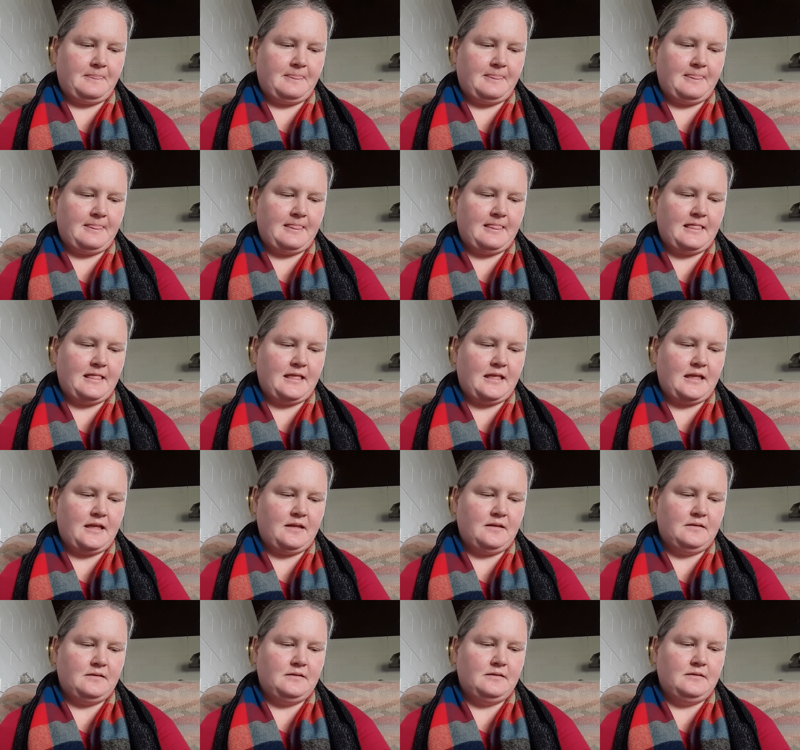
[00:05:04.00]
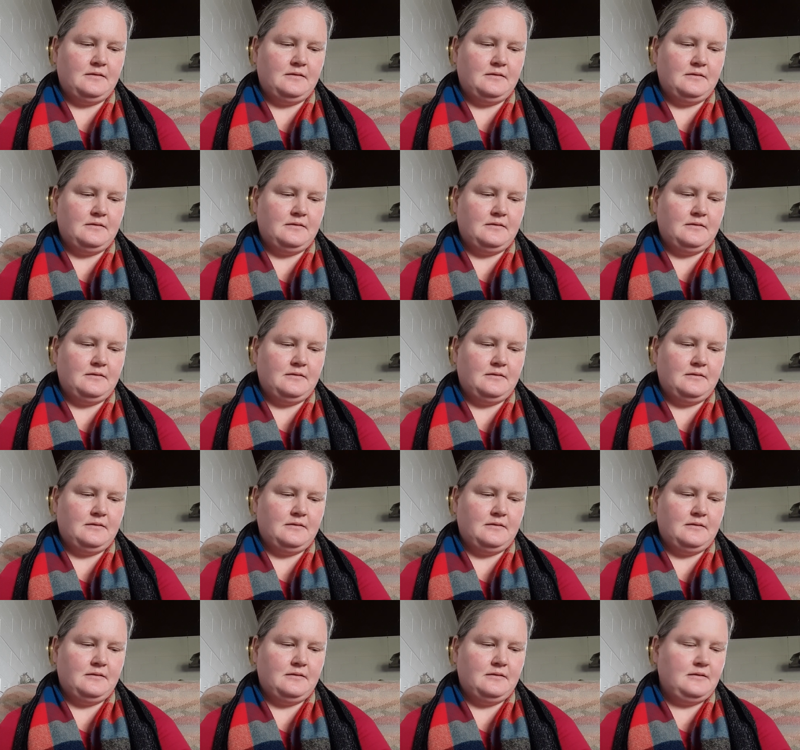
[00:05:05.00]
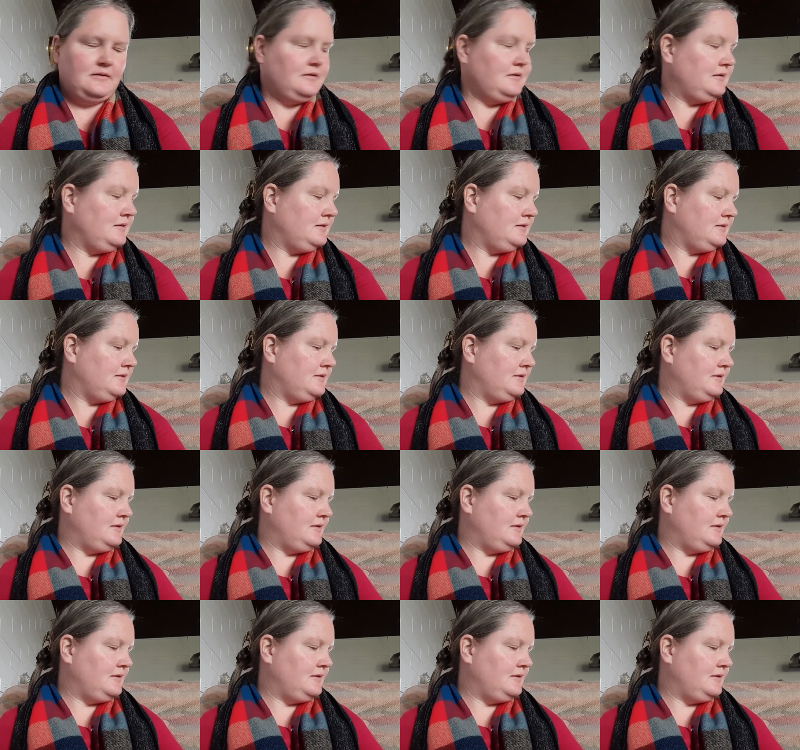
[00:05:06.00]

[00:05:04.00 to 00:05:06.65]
Nothing is said.